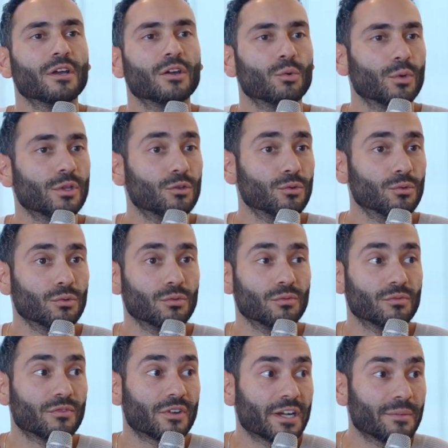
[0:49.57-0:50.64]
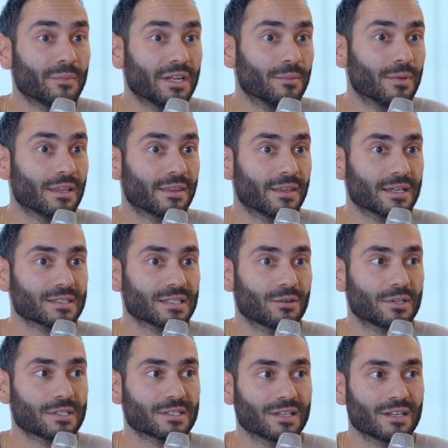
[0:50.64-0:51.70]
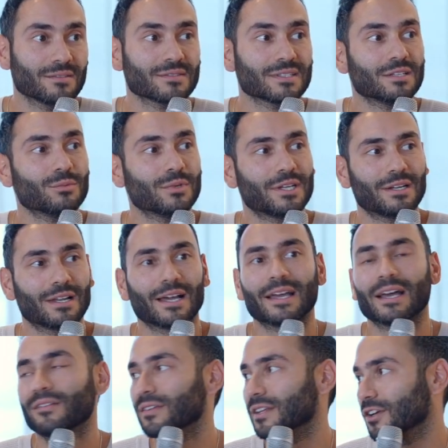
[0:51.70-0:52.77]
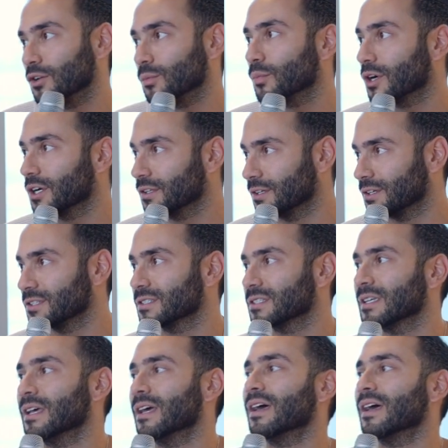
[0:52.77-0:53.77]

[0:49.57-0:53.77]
we do very minimal things ourselves and we rely heavily on partners.